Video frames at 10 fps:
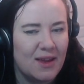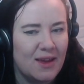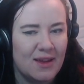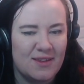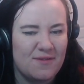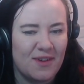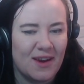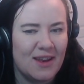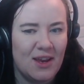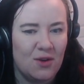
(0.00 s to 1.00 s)
it's
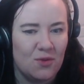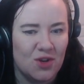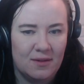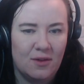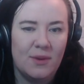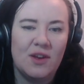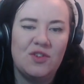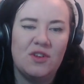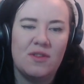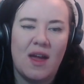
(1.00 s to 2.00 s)
fucking huge. Oh, we could
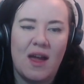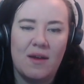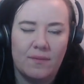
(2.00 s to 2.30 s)
just do that.